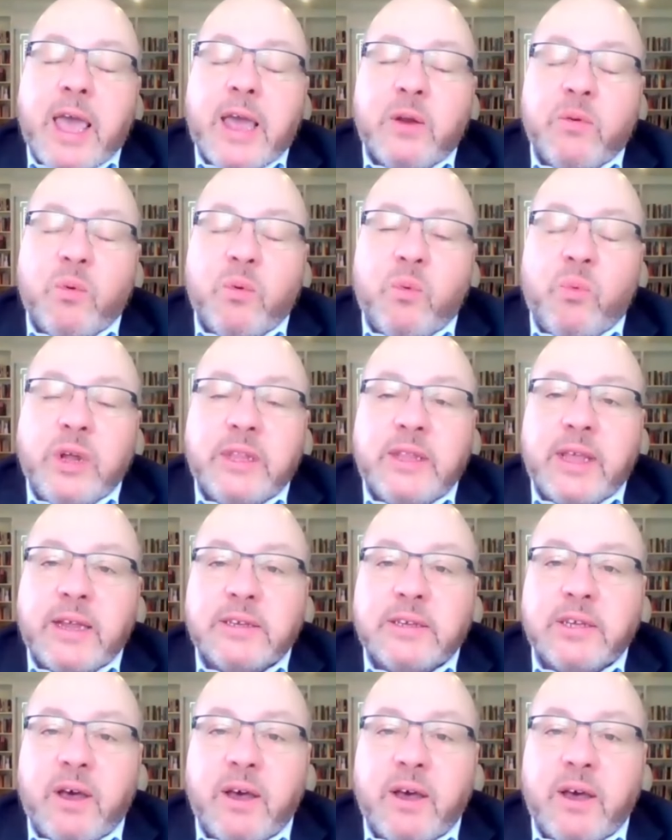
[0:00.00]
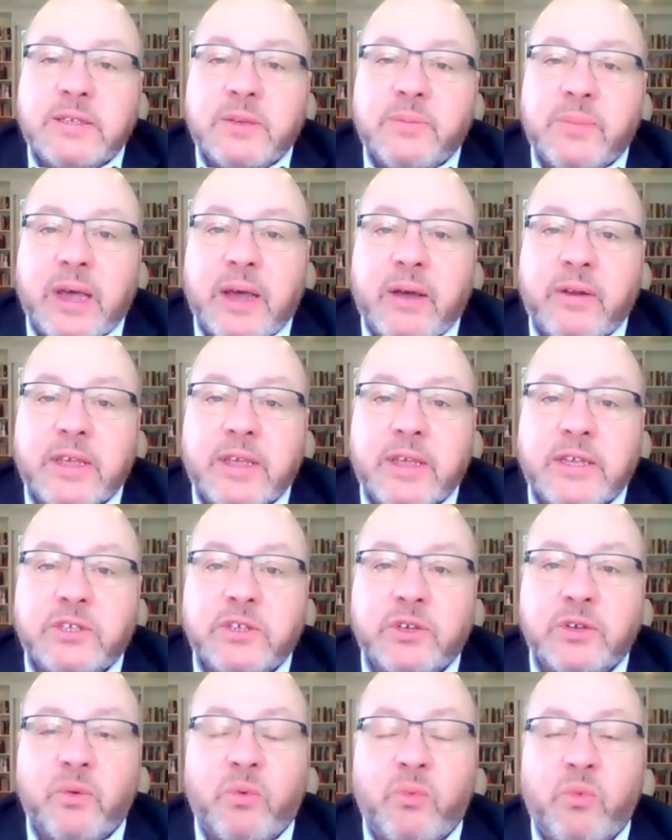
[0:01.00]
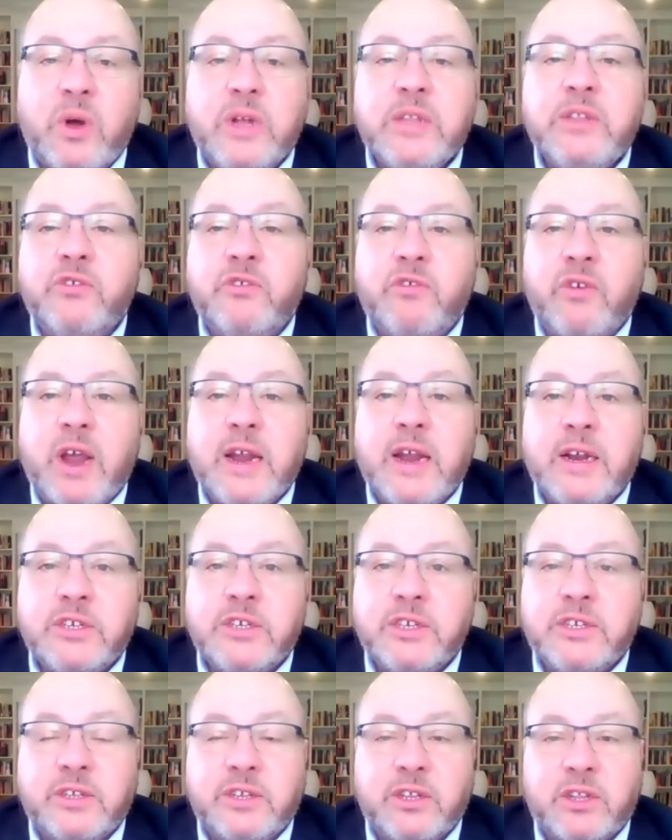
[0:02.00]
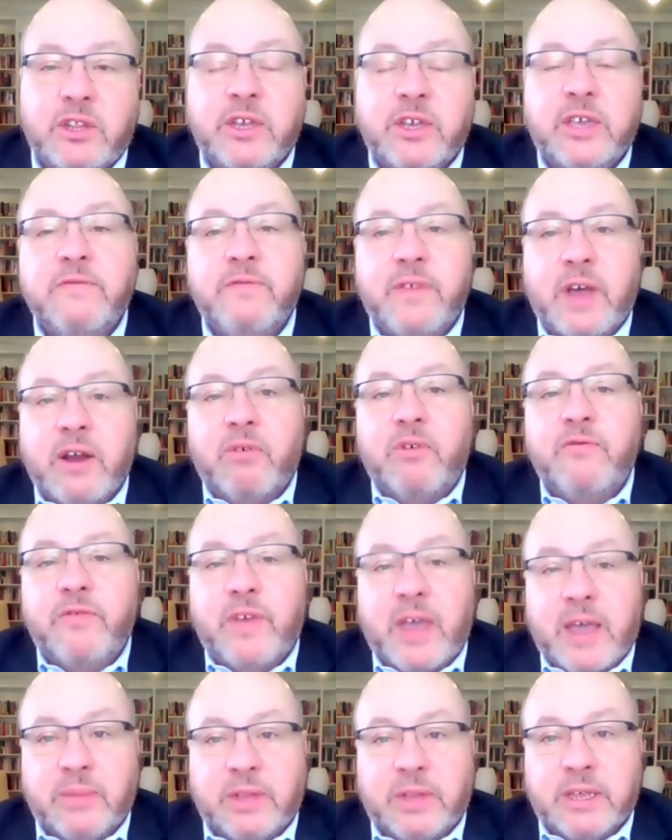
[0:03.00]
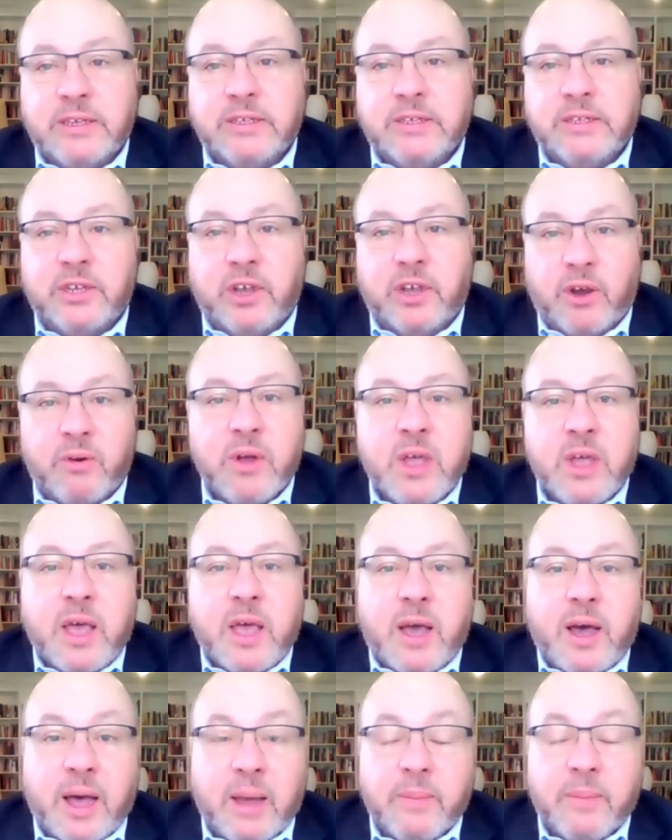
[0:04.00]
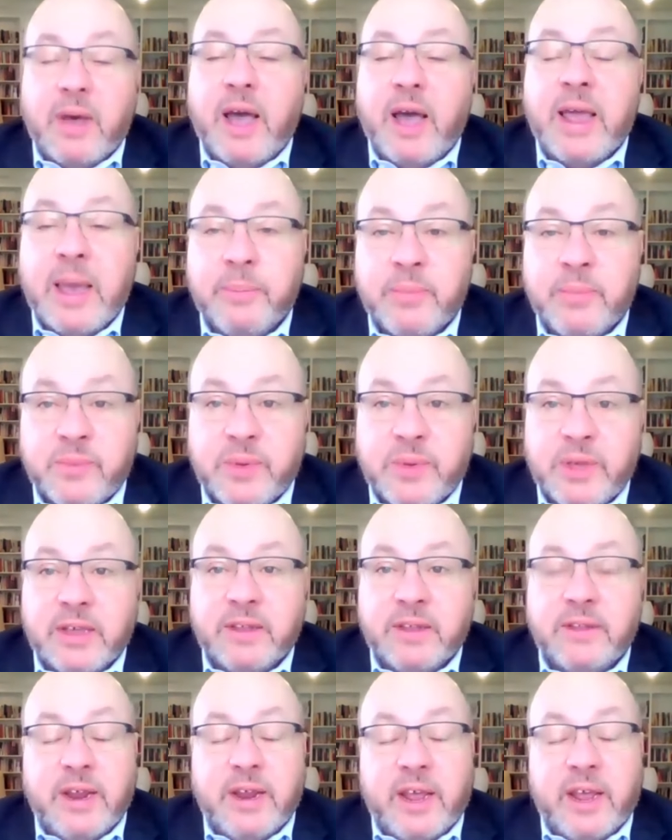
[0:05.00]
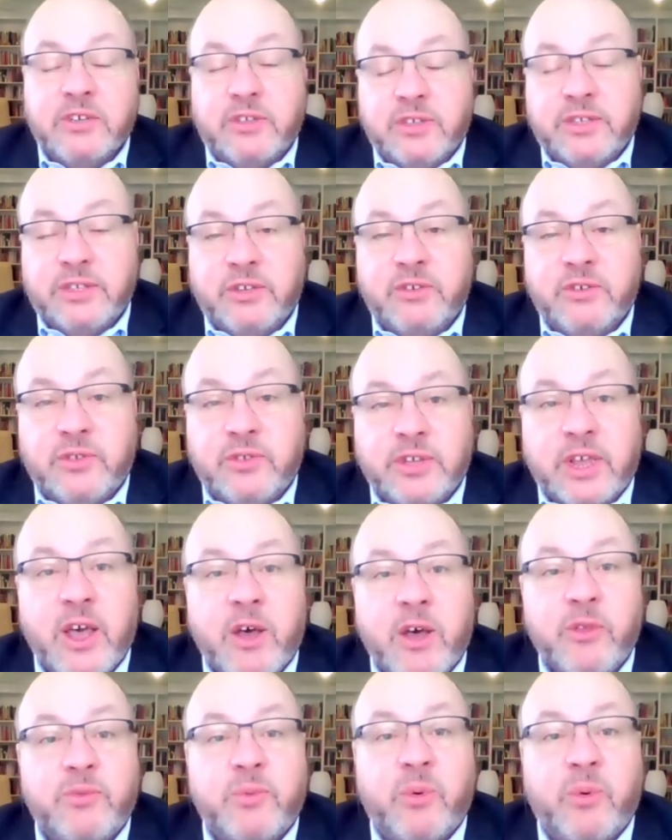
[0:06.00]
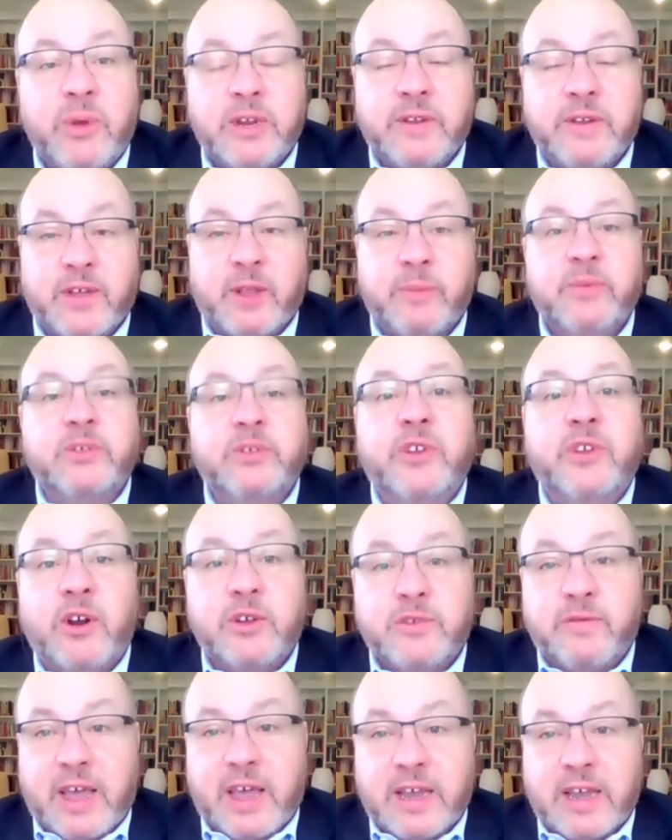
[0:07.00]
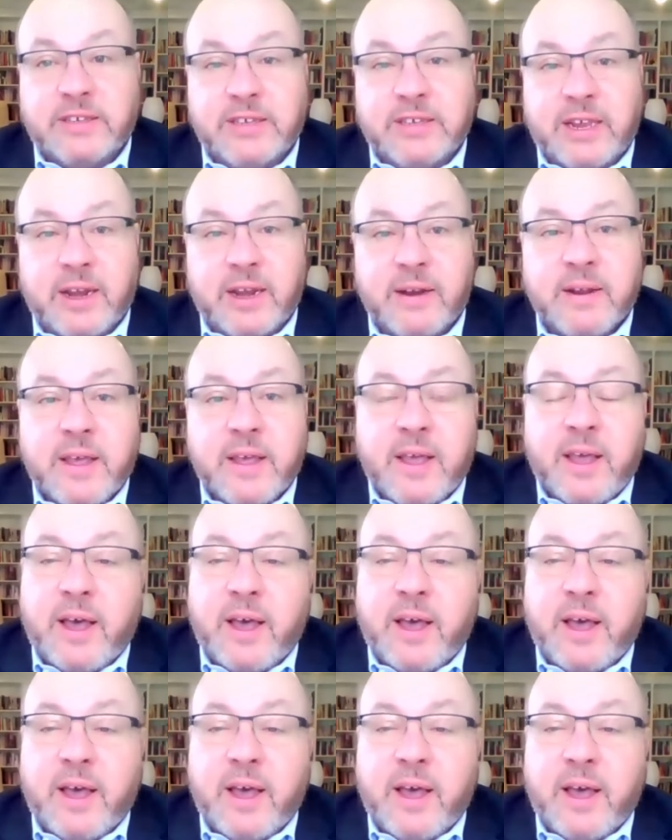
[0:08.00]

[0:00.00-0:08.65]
And what that talks about is one strategy is to look at viral families. So um, I happened to be at the National Institutes of Health when we developed a SARS vaccine.